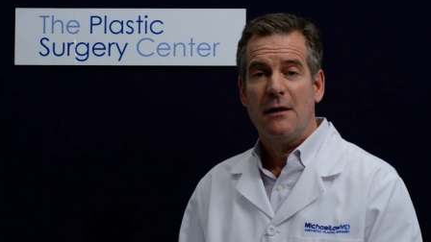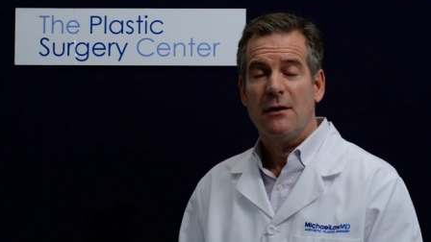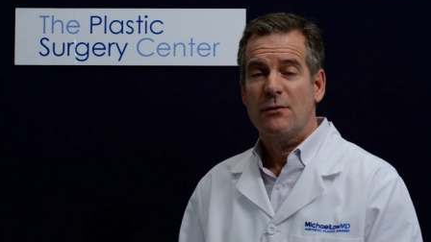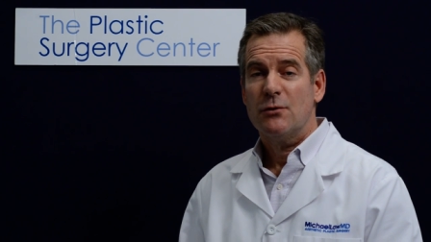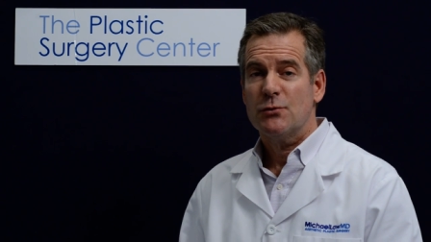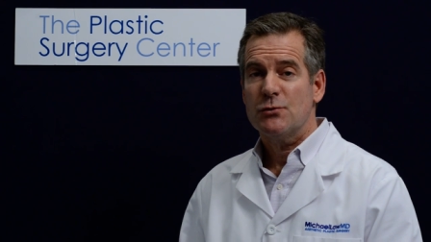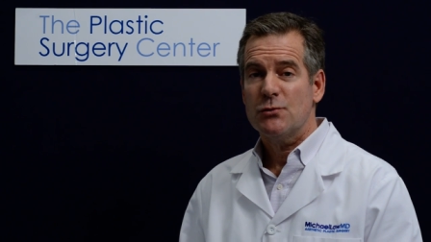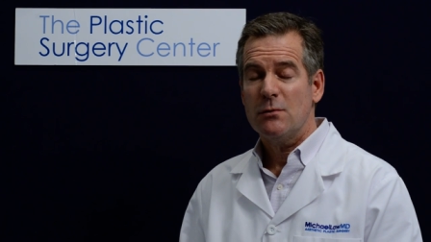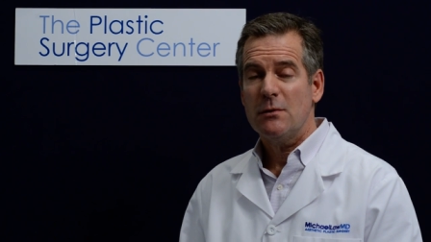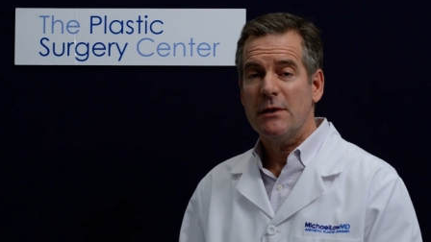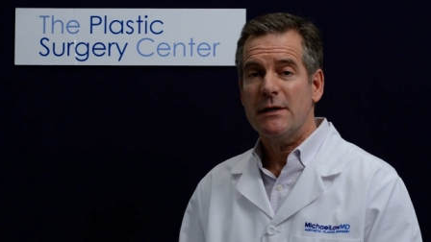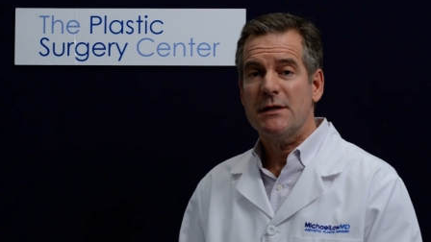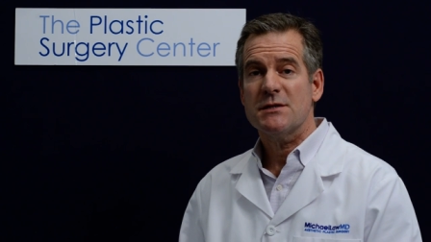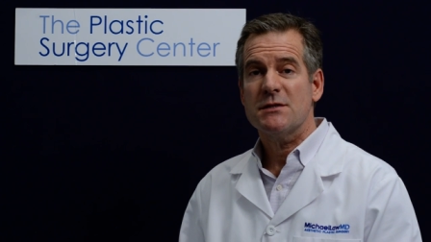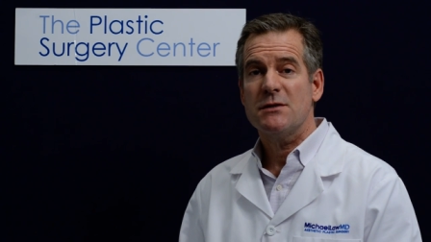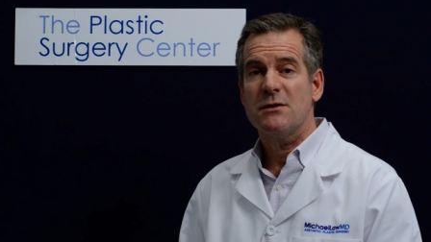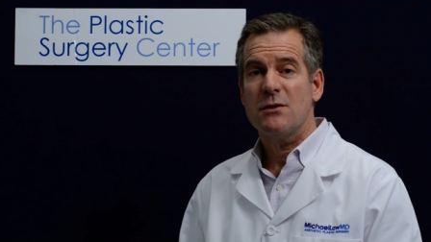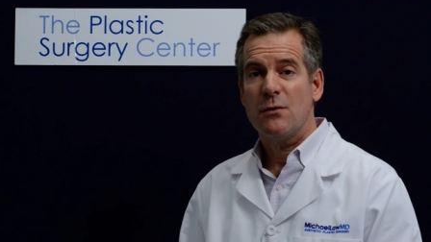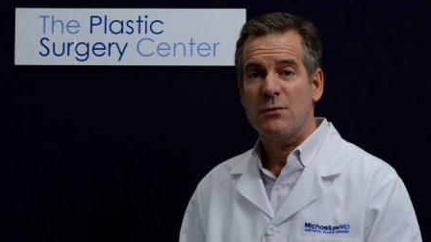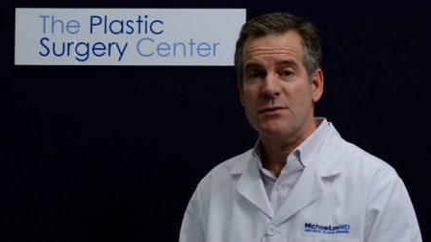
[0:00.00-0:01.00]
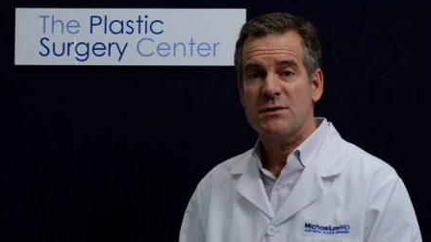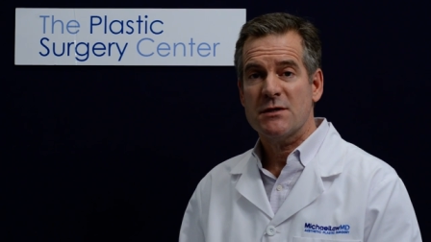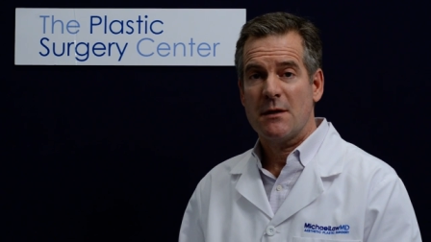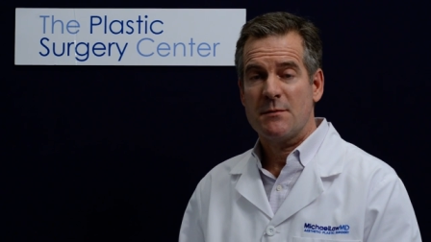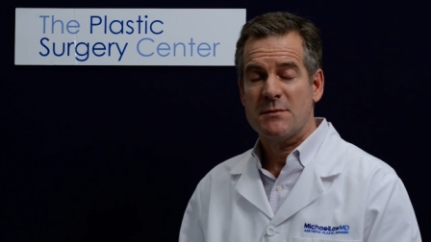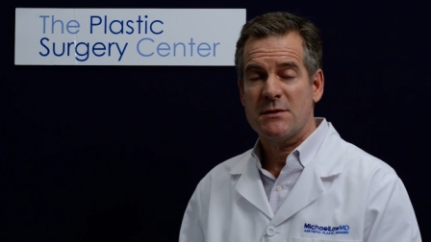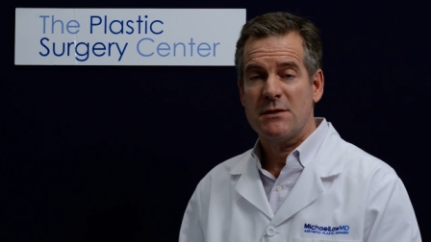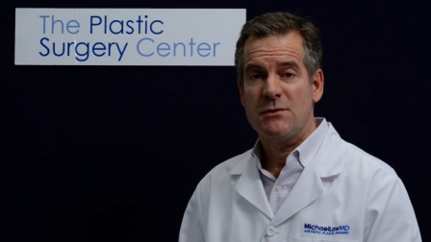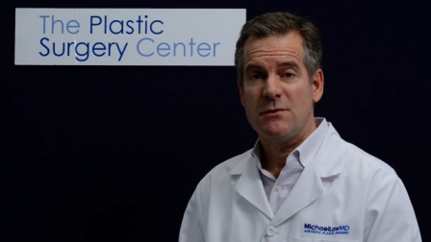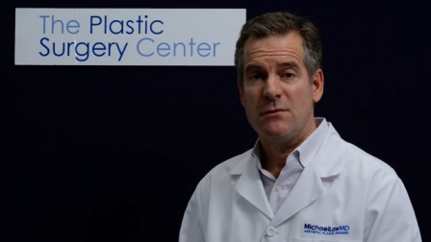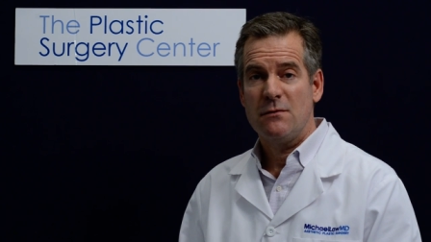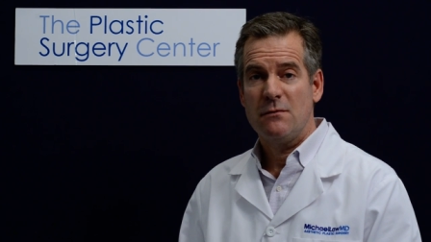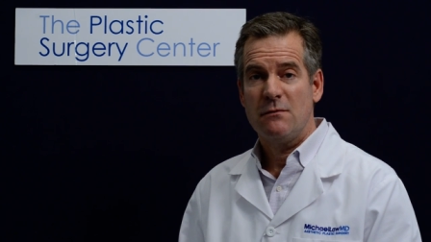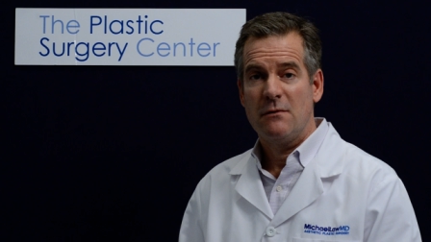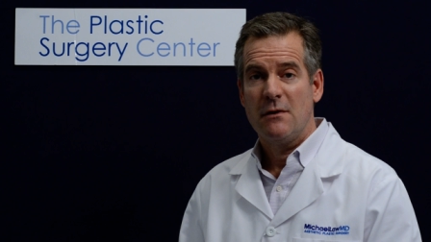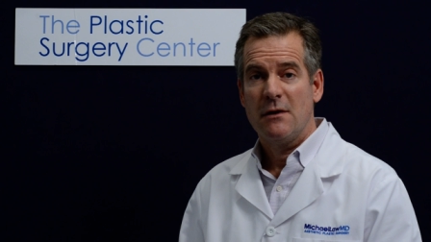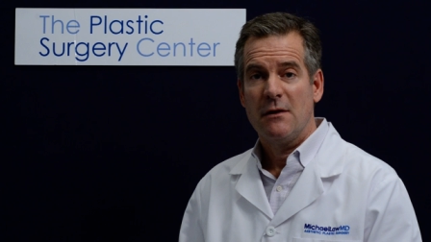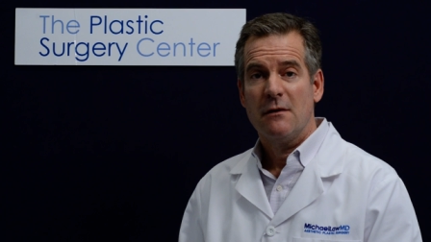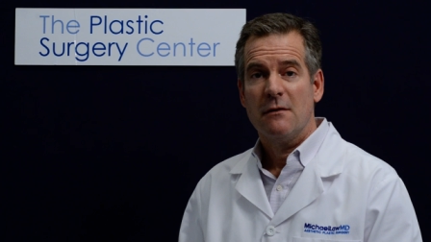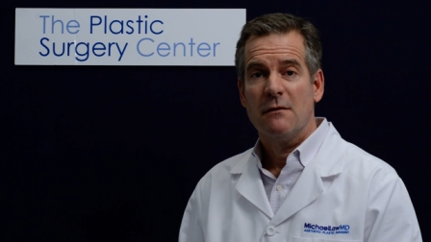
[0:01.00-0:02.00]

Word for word: There truly is no substitute